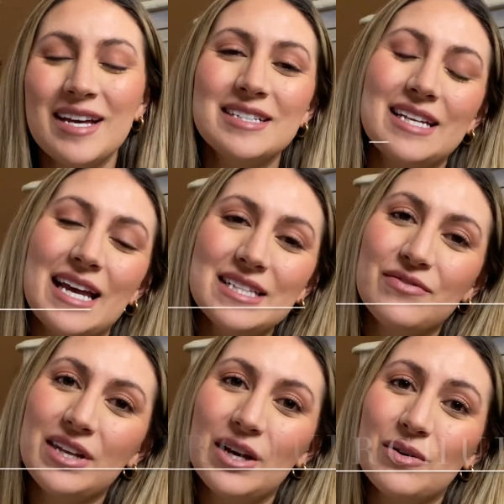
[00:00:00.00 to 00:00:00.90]
today's
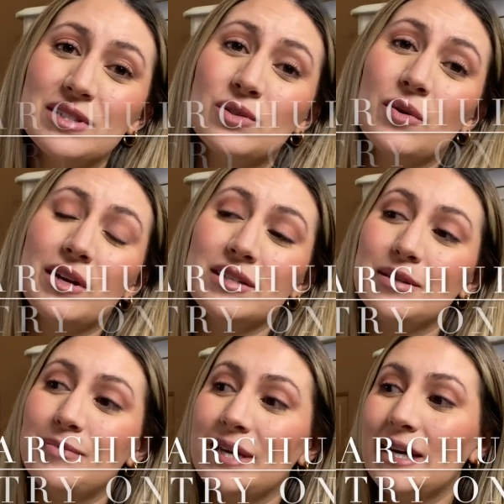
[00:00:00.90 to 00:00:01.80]
video is going to
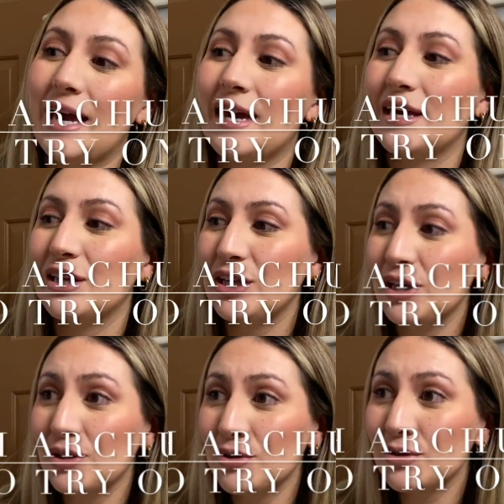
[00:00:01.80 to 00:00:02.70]
be a
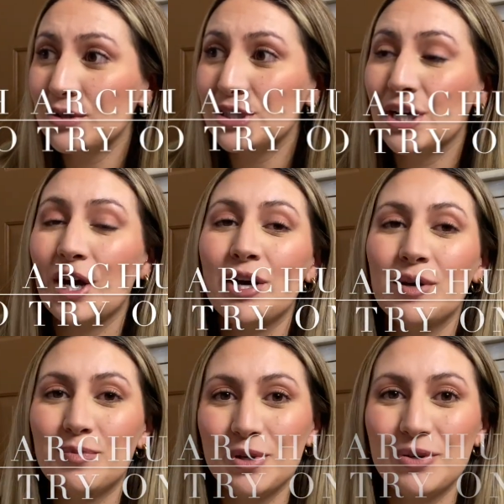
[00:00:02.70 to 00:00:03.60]
huge
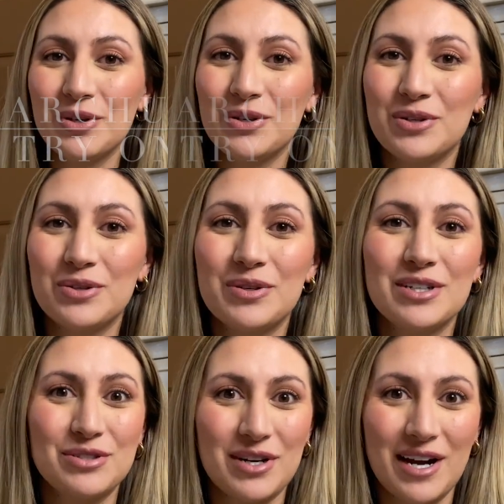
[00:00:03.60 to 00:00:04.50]
Boohoo
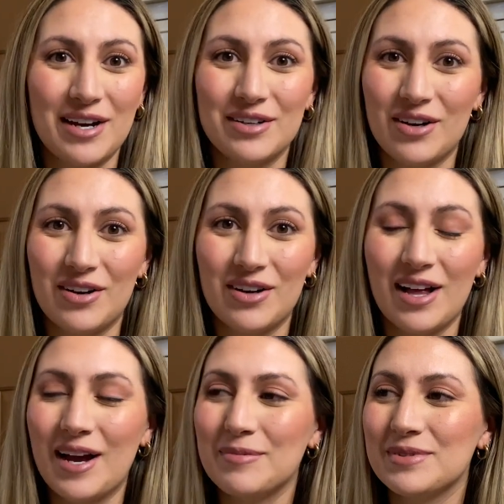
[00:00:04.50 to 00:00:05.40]
try-on haul.
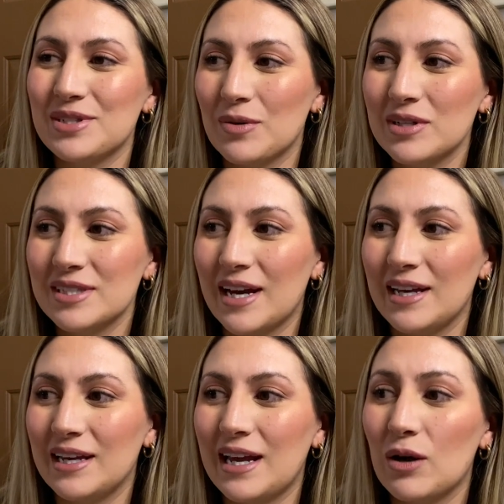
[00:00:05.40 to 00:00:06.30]
I'm so
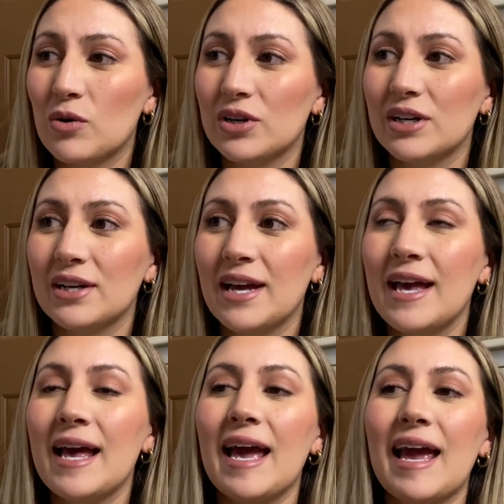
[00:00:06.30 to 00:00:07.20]
excited. I ordered
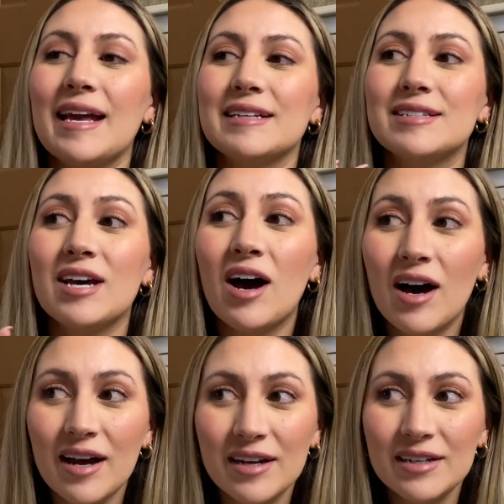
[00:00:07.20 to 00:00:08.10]
a
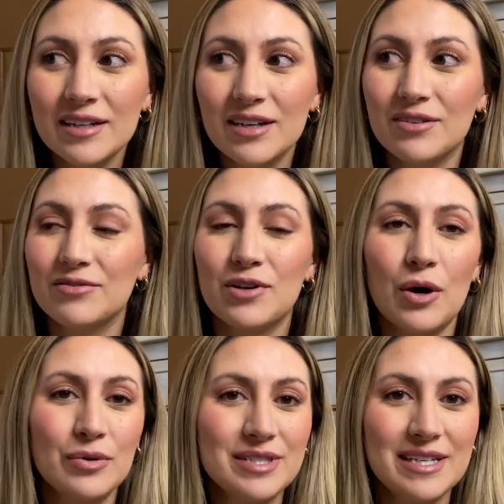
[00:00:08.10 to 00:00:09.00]
ton of
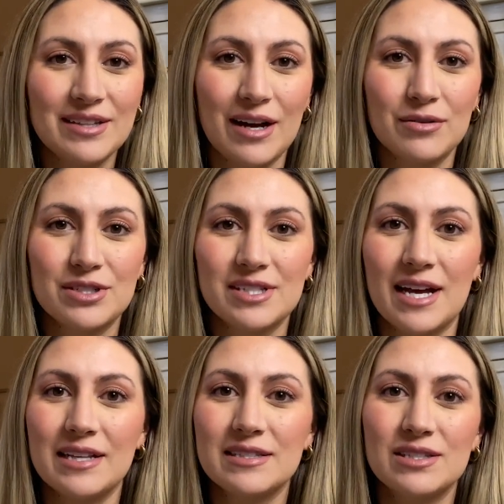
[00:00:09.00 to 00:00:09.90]
cozy lounge
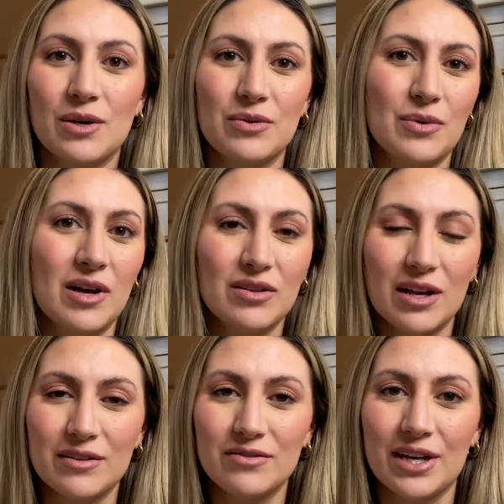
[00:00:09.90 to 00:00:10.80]
sets, so a
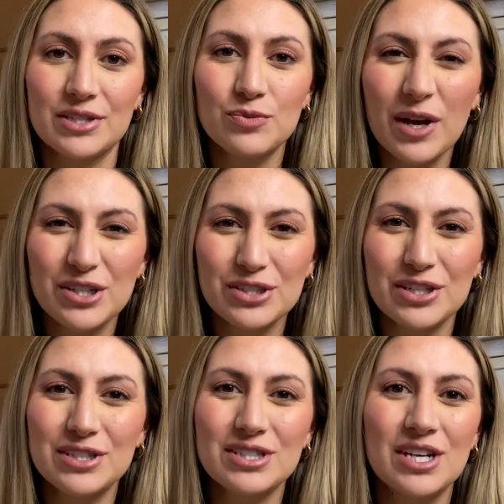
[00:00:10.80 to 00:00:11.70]
lot of like
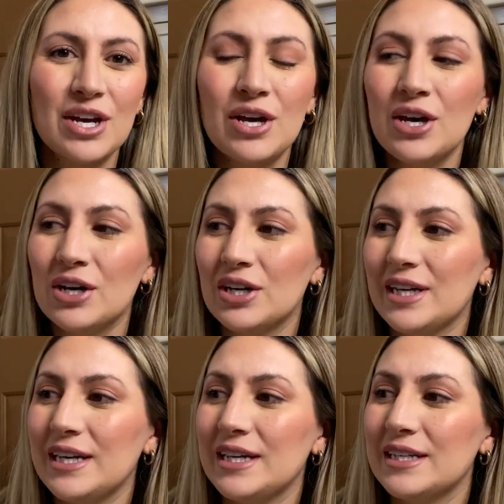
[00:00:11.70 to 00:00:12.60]
sweatshirts,
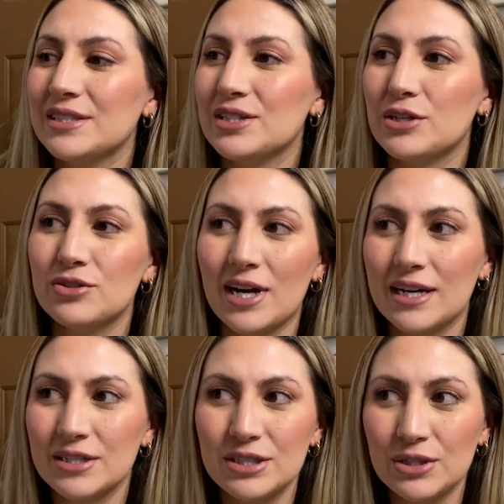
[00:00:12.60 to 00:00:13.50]
hoodies,
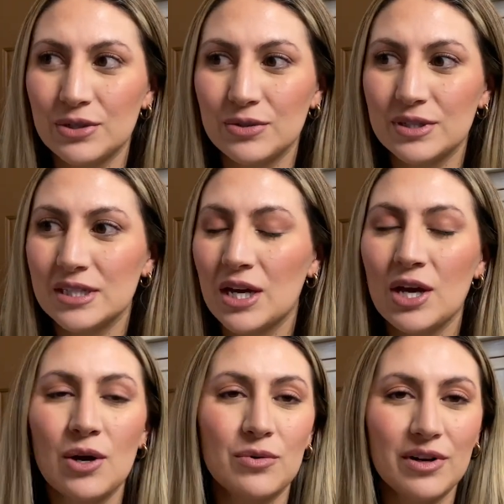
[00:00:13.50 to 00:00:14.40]
tracksuits,
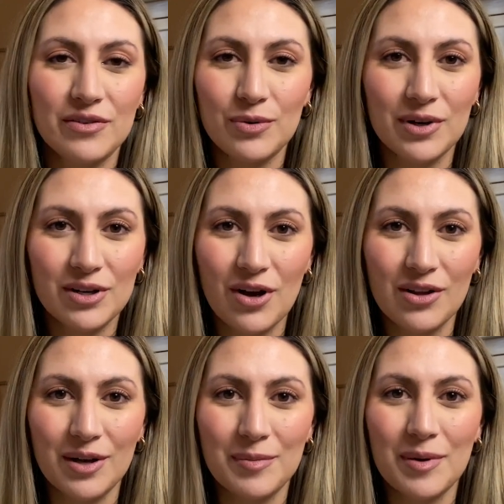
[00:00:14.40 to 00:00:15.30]
whatever you want to
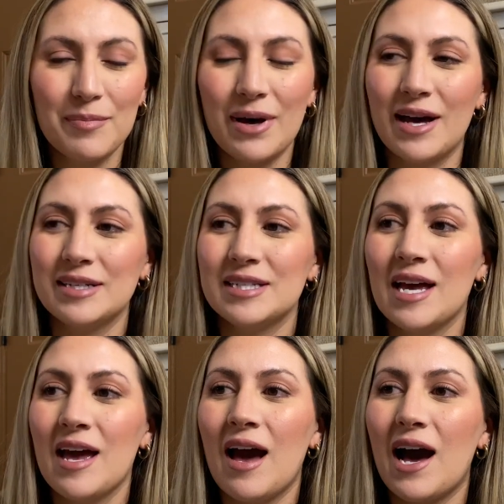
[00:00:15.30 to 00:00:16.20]
call them, but
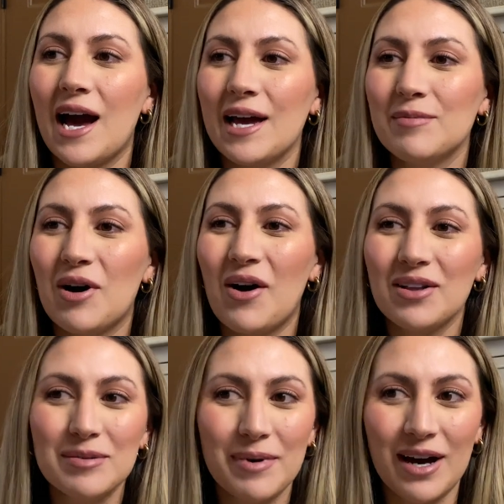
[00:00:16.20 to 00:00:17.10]
I am
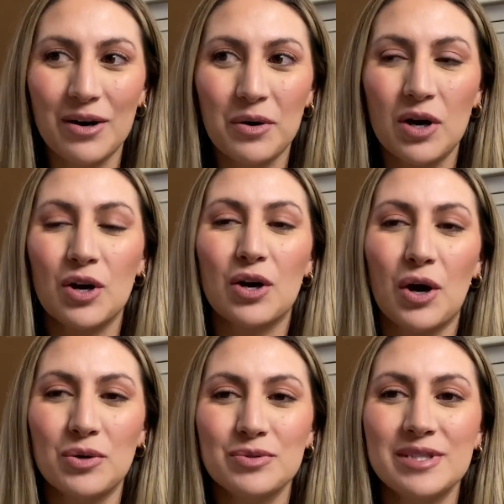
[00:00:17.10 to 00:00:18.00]
all about
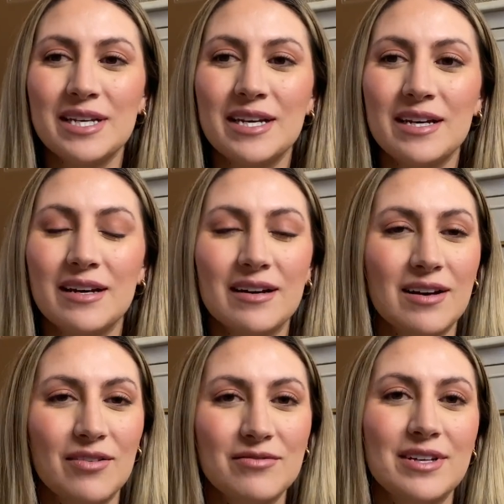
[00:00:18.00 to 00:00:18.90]
cozy,
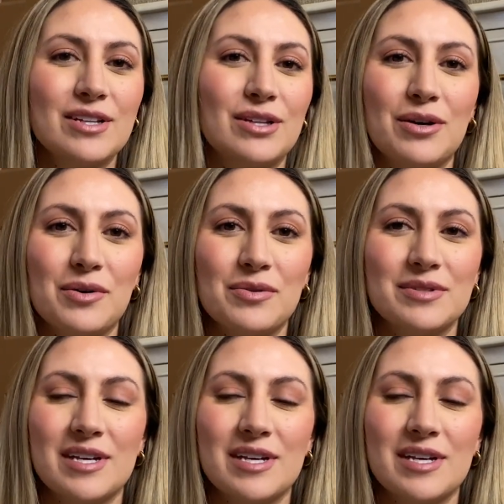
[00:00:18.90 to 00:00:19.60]
comfy clothes.